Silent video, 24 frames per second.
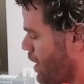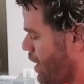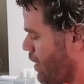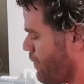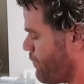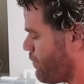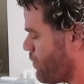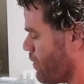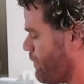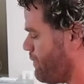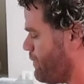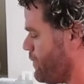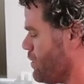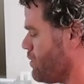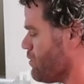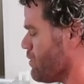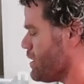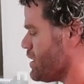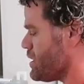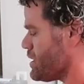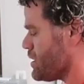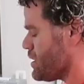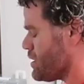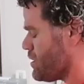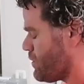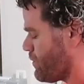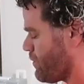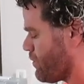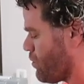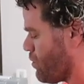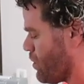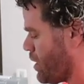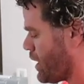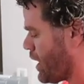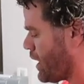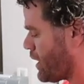And for a few reasons.
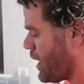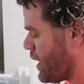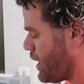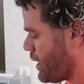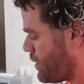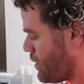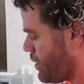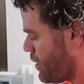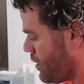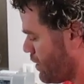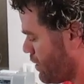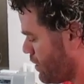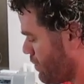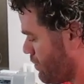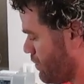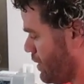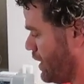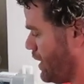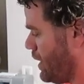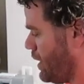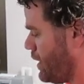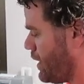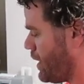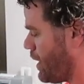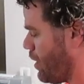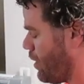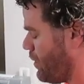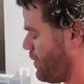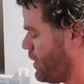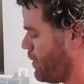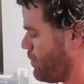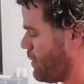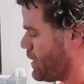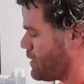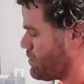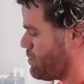For one, I like eating
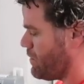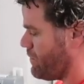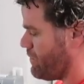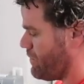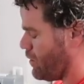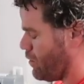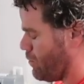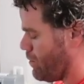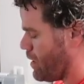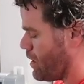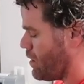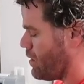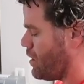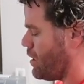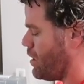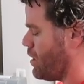healthy. It makes me feel better.